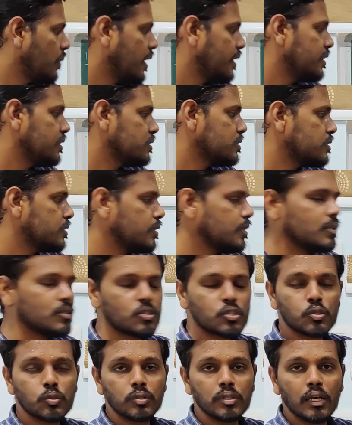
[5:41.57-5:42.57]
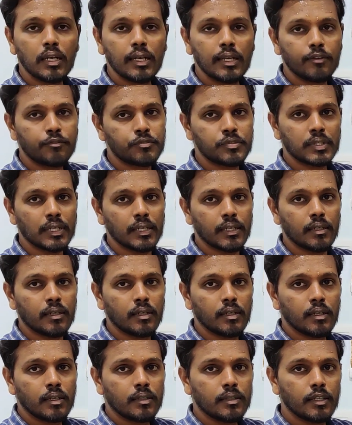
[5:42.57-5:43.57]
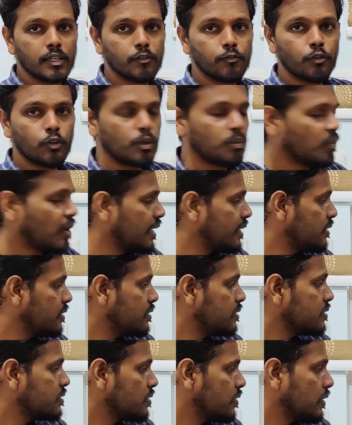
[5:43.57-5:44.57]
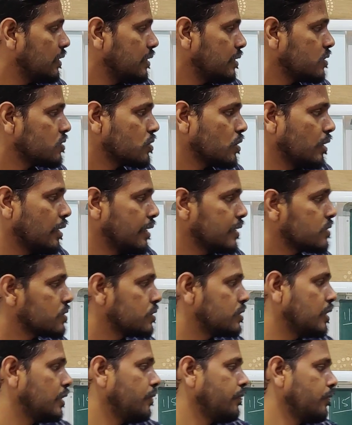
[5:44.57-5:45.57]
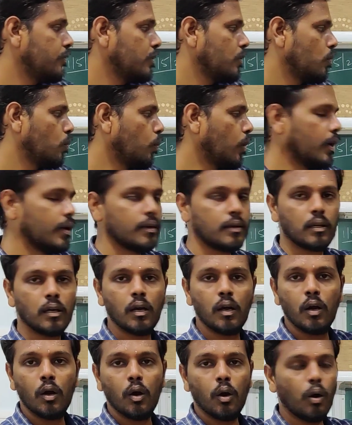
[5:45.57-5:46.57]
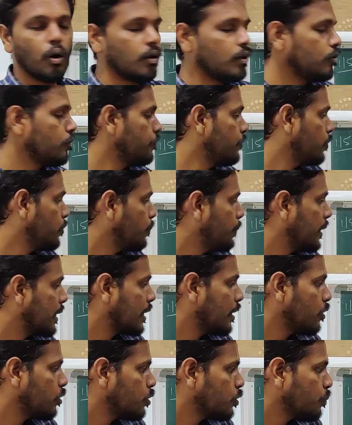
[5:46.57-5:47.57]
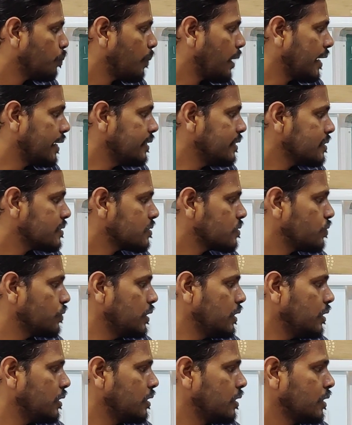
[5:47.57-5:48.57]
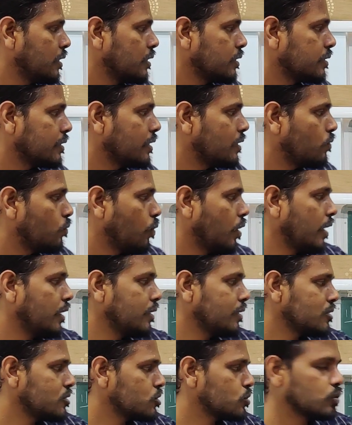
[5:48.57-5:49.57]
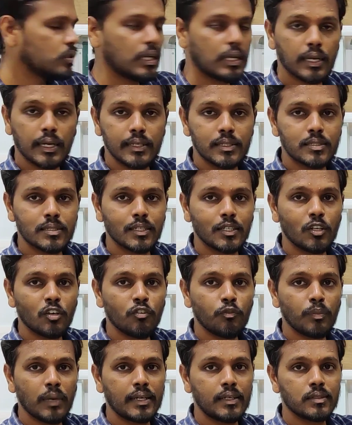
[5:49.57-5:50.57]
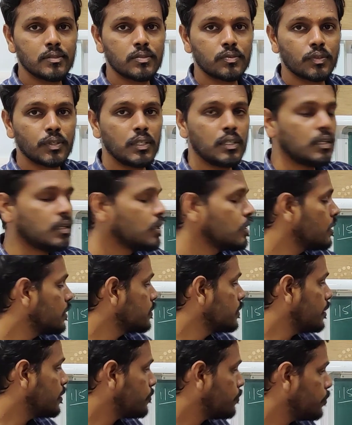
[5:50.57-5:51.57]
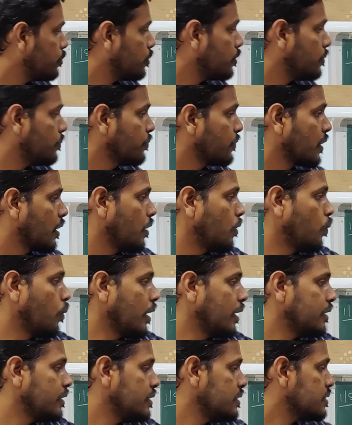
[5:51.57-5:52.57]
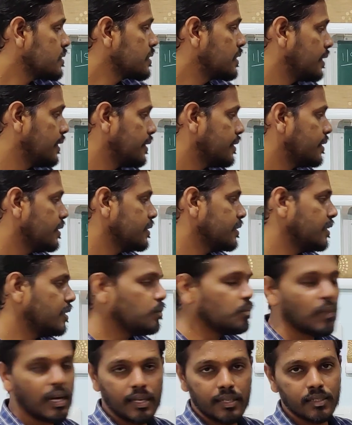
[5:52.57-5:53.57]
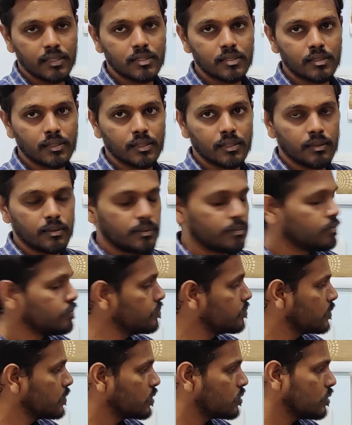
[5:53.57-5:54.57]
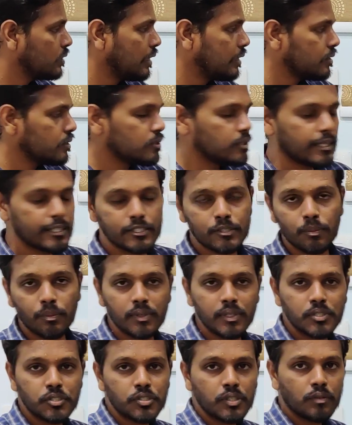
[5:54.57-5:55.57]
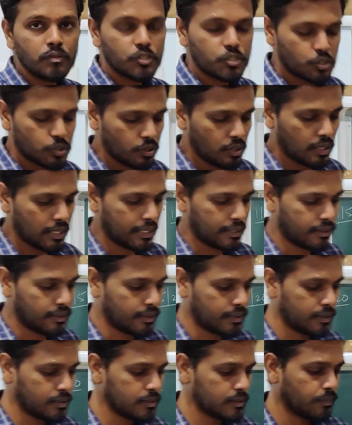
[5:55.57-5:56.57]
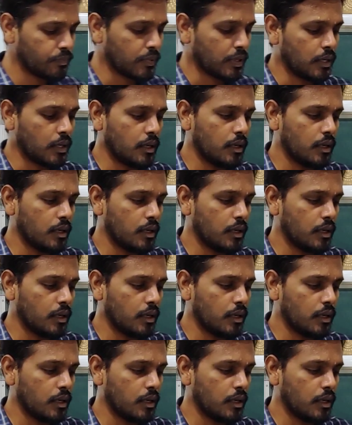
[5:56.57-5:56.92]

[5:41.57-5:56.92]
minus 3 is to the left side. Therefore minus 3 is less than 1. Or if you pick out minus 3, then 1 is to the right side of minus 3. Therefore 1 is greater than minus 3. So that is the explanation which you will write. That is,